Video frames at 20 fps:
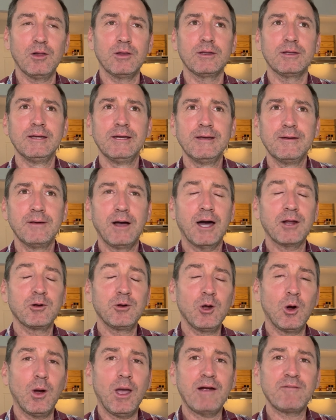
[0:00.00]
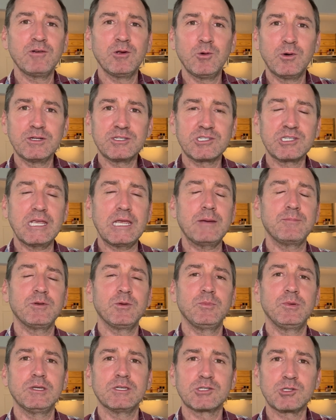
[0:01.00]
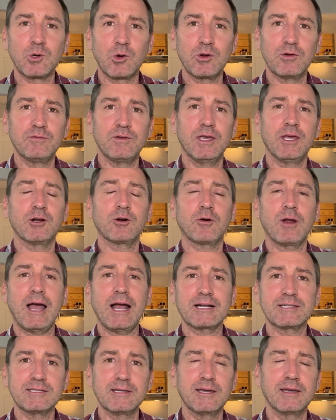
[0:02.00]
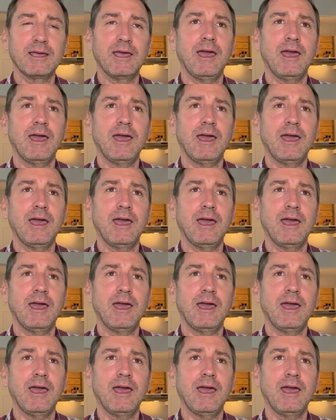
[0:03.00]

and I don't know, everyone seemed to be sort of interacting,